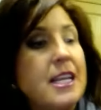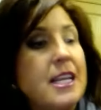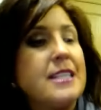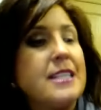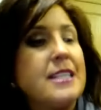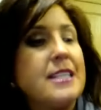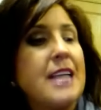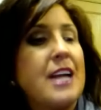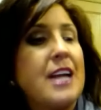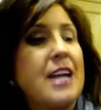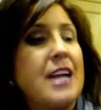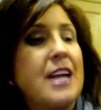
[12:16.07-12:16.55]
got
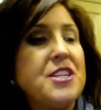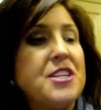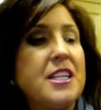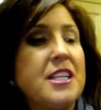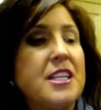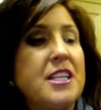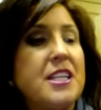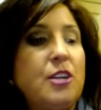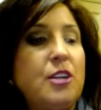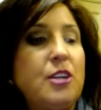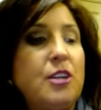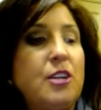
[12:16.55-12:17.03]
just a
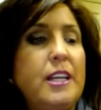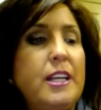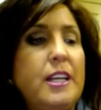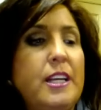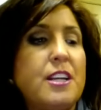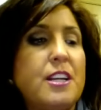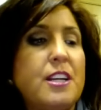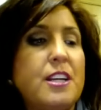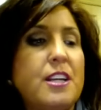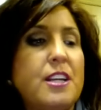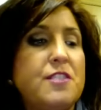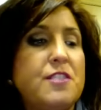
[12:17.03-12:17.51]
little hint
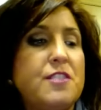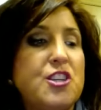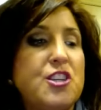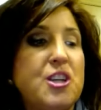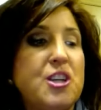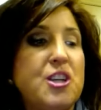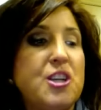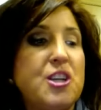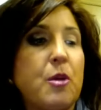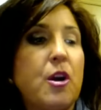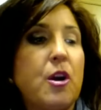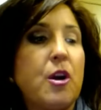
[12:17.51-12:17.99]
of
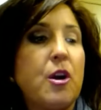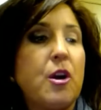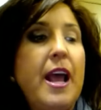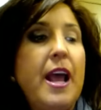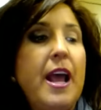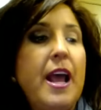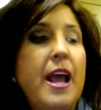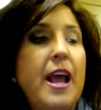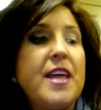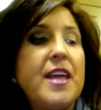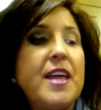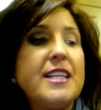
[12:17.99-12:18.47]
shimmer
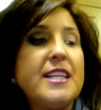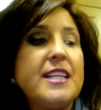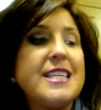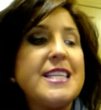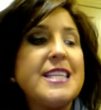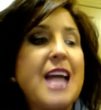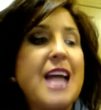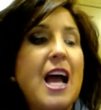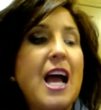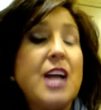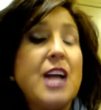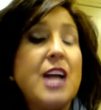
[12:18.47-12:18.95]
that it's
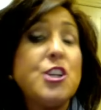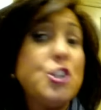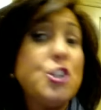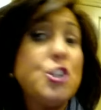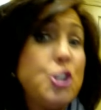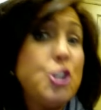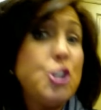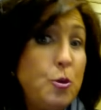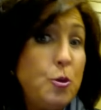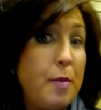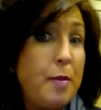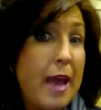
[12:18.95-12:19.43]
not
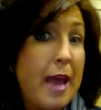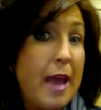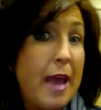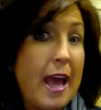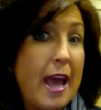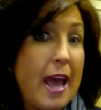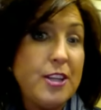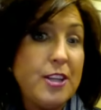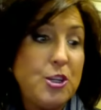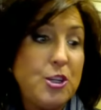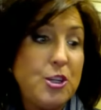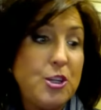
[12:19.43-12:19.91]
too bad,
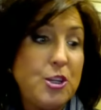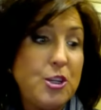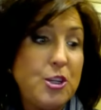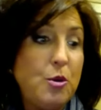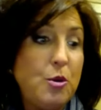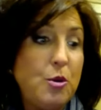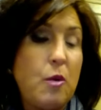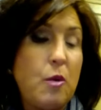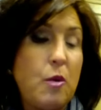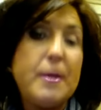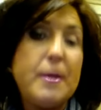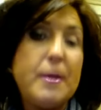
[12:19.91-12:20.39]
too
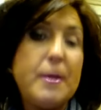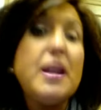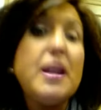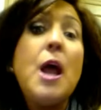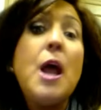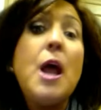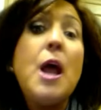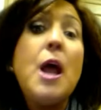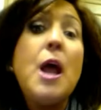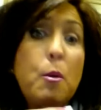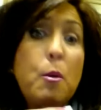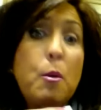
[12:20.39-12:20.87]
overwhelming,
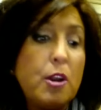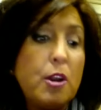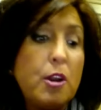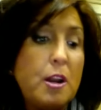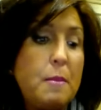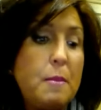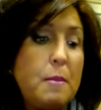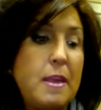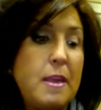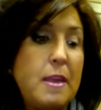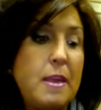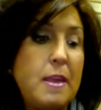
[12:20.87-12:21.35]
but we're going to
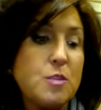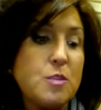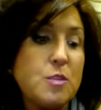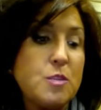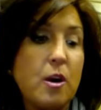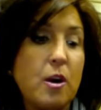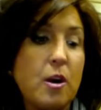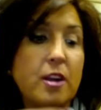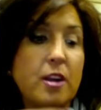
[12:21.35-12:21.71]
make this work.